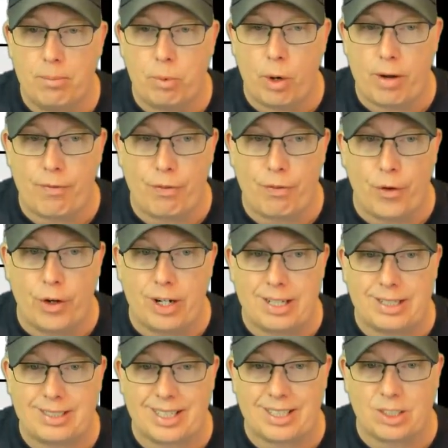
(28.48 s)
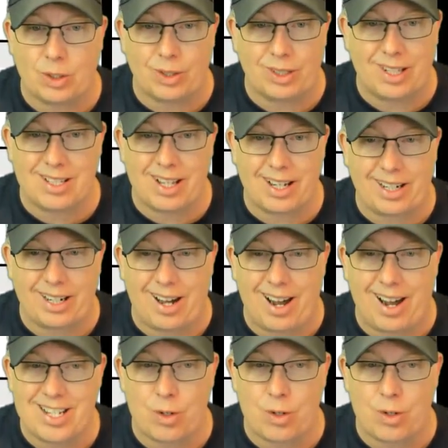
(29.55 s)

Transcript: point three six, so it does like a high